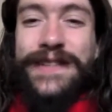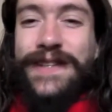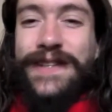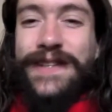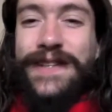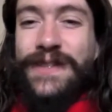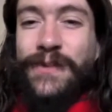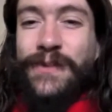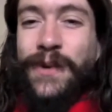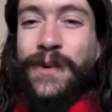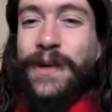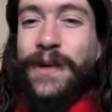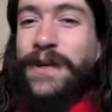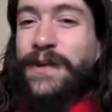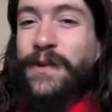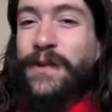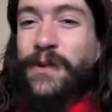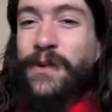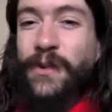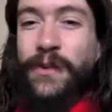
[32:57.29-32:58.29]
because
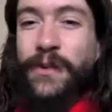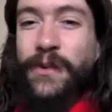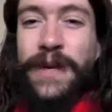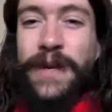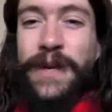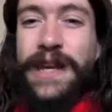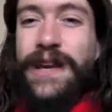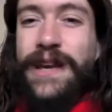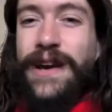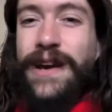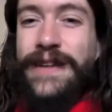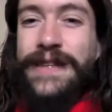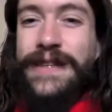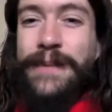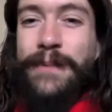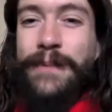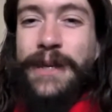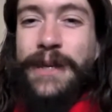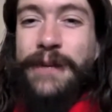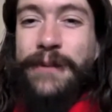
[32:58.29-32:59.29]
we as a
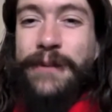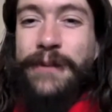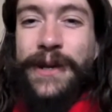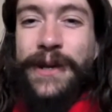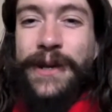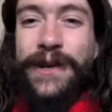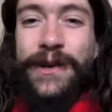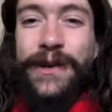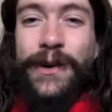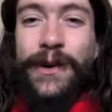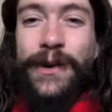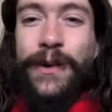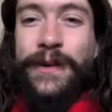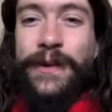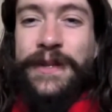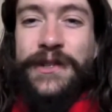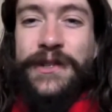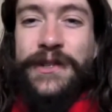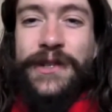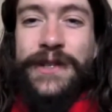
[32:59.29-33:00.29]
people are
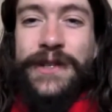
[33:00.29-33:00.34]
only just